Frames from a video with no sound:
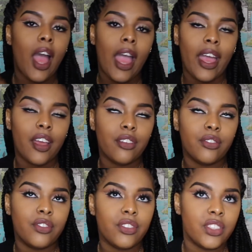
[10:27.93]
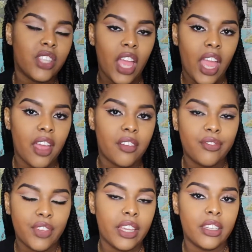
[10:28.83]
have to have
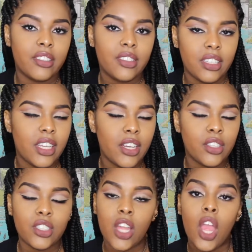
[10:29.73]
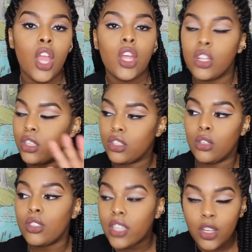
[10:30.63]
fans and heaters
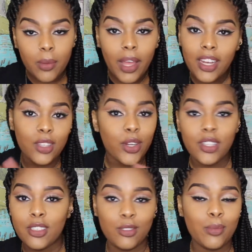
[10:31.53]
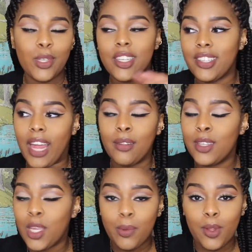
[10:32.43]
to tell nobody you heard this from me, because I don't
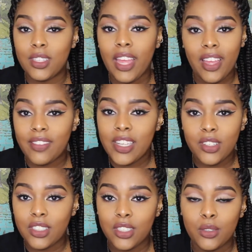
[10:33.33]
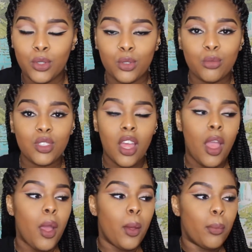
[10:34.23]
think you're supposed to have heaters in your rooms.
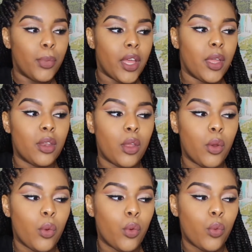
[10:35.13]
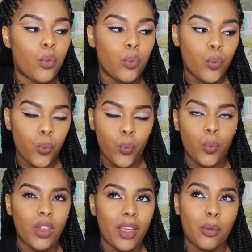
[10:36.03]
But
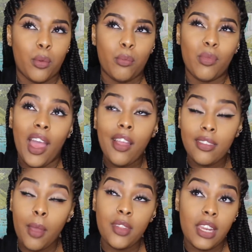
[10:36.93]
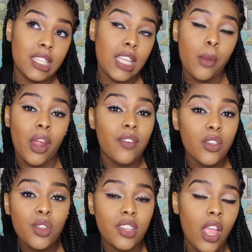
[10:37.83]
like 9 times out of 10, wherever
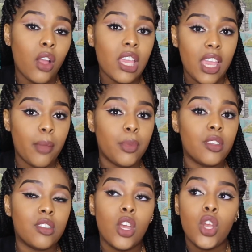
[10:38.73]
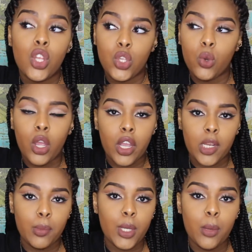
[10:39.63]
you stay on campus, you aren't
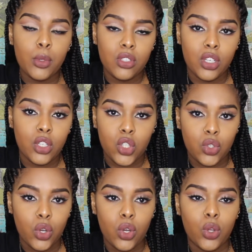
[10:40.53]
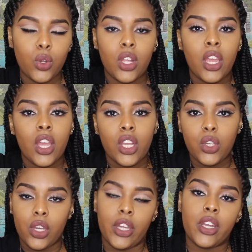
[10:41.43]
going to be able to control
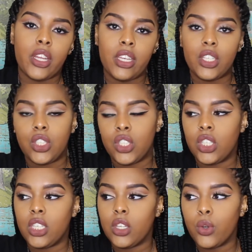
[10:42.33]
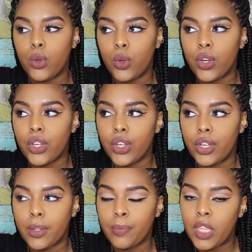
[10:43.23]
your air conditioning or your
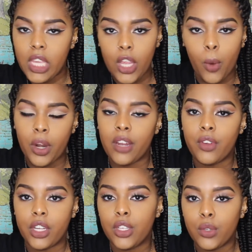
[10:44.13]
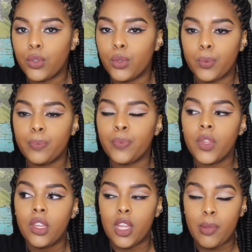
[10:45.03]
heat or whatever in your room.
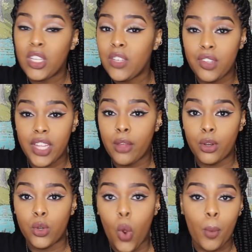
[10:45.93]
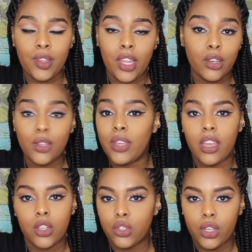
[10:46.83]
Especially if you stay in a dorm, because I know you
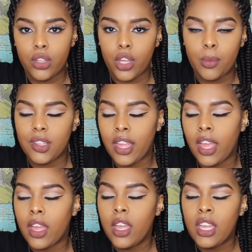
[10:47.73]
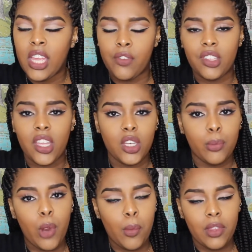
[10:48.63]
can't control your thermostat. If you stay in
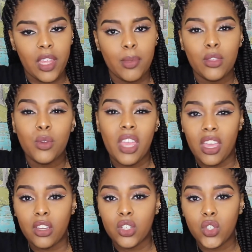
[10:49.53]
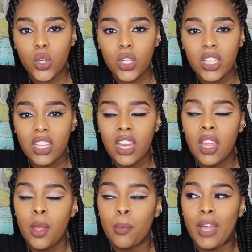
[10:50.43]
an apartment like me, you can control it.
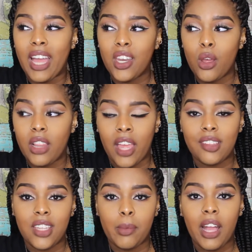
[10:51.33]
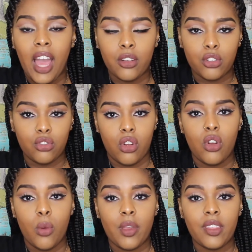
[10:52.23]
But I know last time I kind of
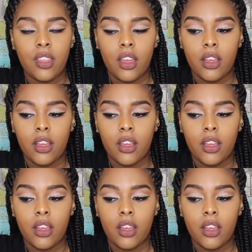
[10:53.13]
struggled with,